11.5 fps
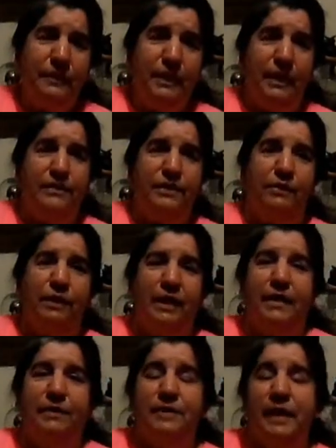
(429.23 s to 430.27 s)
And so like
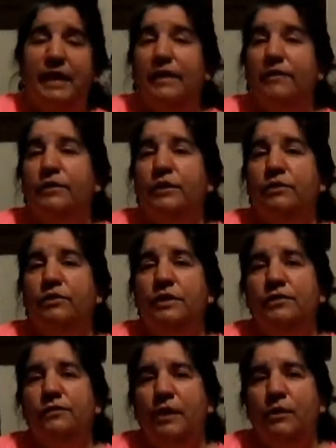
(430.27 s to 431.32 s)
I say, if you
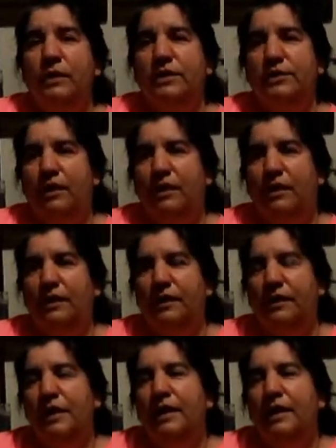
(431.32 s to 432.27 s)
just focus on